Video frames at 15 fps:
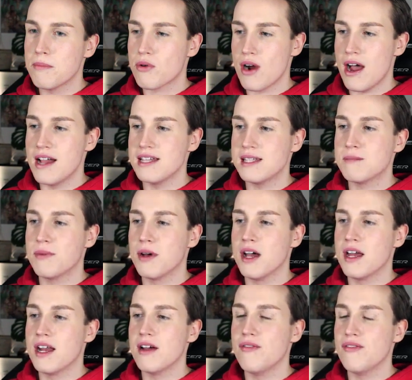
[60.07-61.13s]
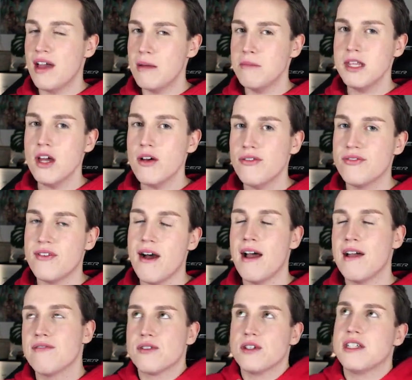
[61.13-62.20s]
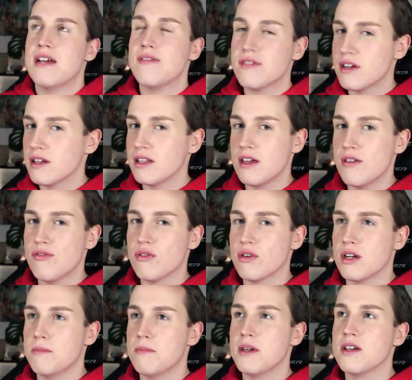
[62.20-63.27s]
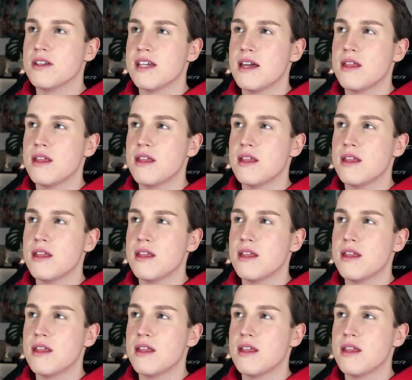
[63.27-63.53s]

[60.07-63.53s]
price, but a family of 5 could definitely afford it because I